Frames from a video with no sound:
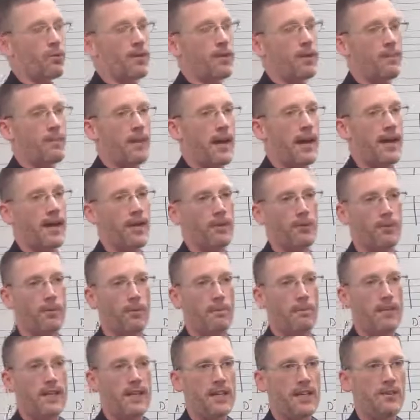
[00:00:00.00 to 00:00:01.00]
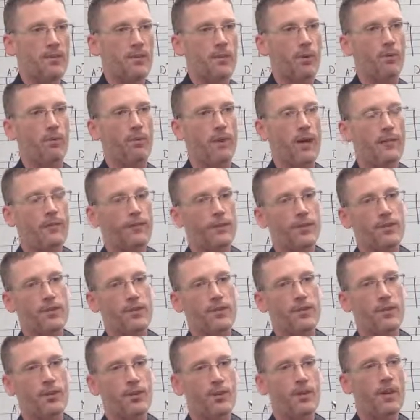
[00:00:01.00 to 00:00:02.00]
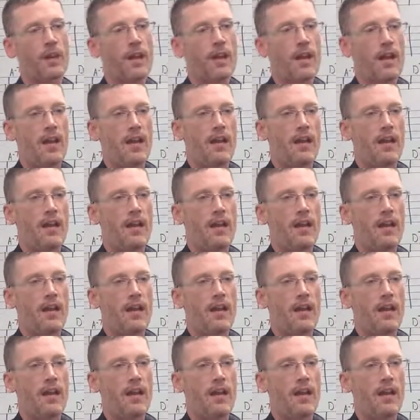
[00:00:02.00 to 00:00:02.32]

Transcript: come back and repeat or reference to.